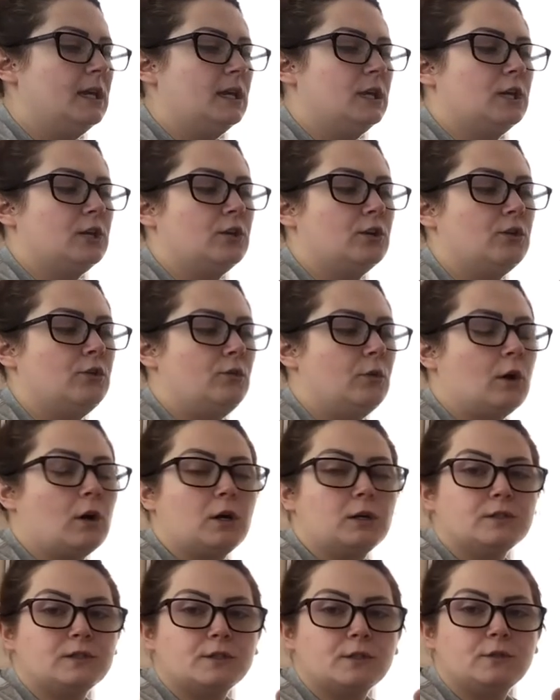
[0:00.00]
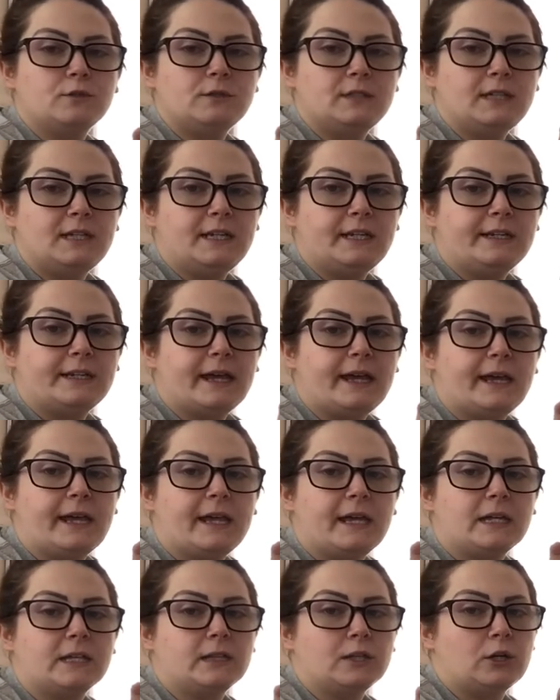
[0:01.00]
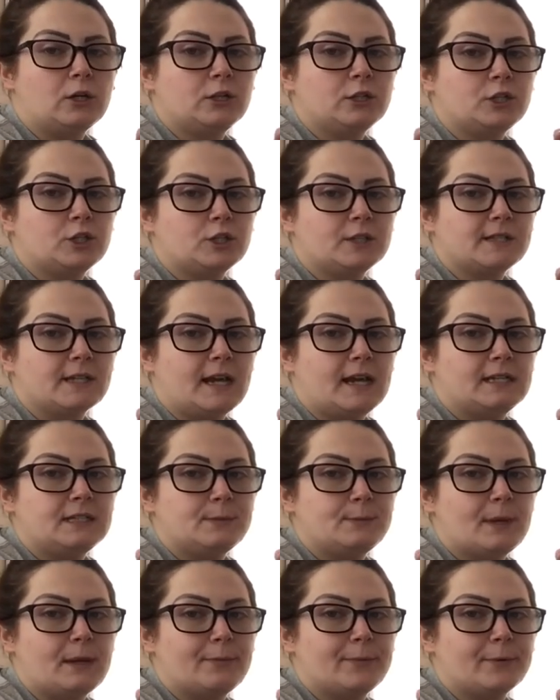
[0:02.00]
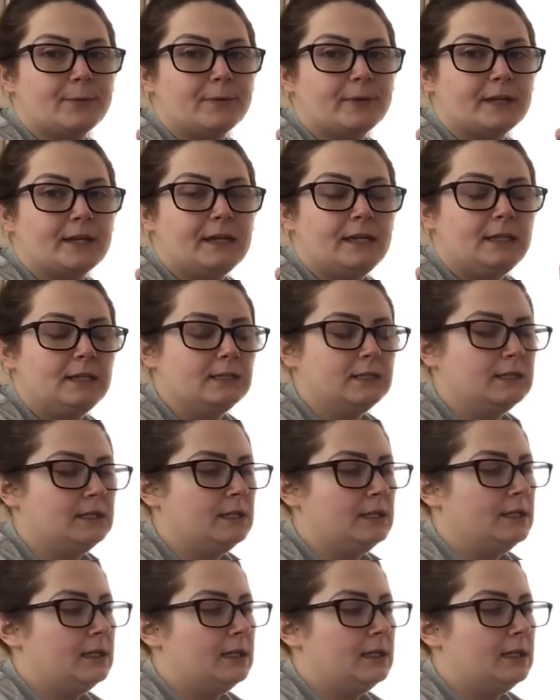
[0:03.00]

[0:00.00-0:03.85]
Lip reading: You also need a larger size paper plate